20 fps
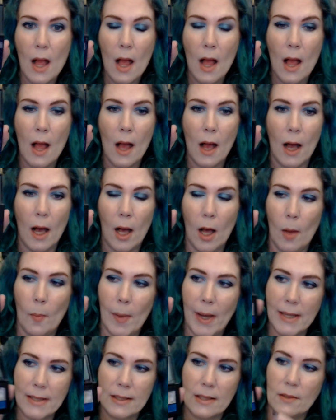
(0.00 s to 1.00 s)
Um,
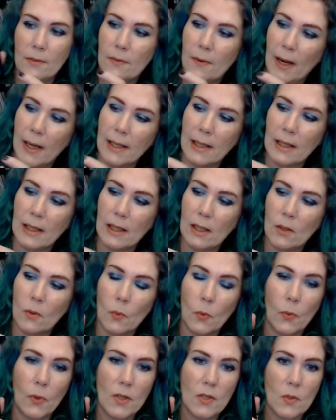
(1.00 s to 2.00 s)
I did franken it
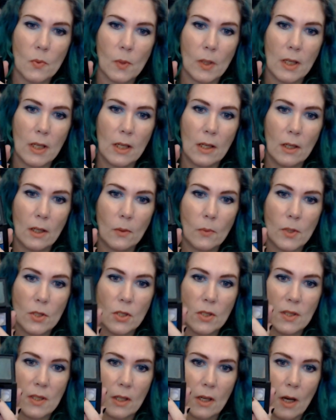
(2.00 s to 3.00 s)
with this one here, which
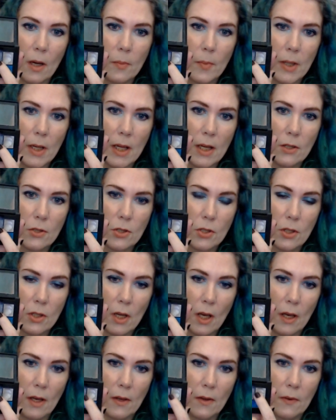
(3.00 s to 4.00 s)
is a combination
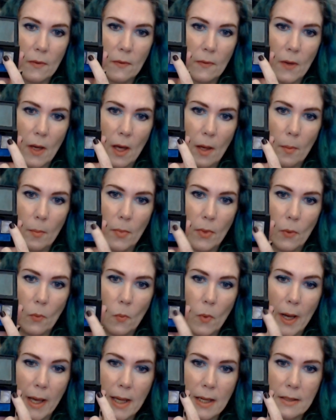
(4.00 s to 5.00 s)
of um, the
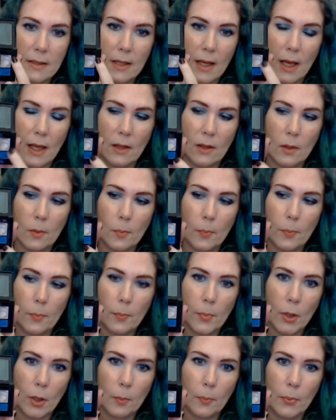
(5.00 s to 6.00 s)
white and the
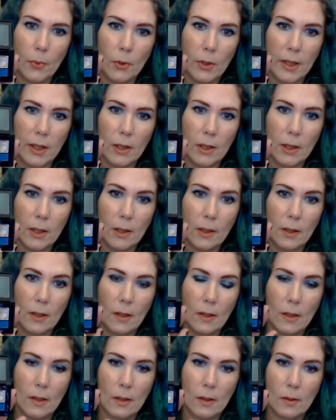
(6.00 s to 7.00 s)
purple here.
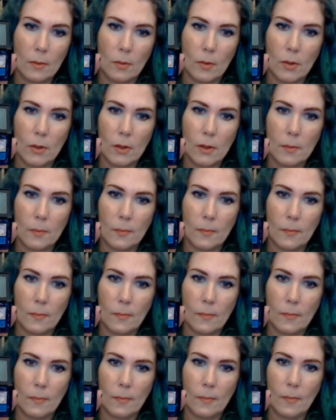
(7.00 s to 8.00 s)
Eh,
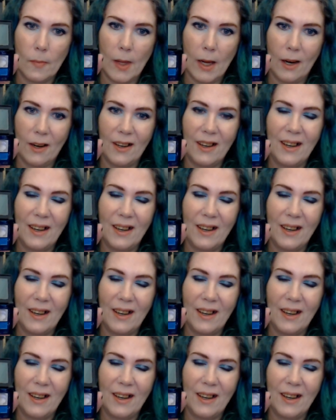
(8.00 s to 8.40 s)
there.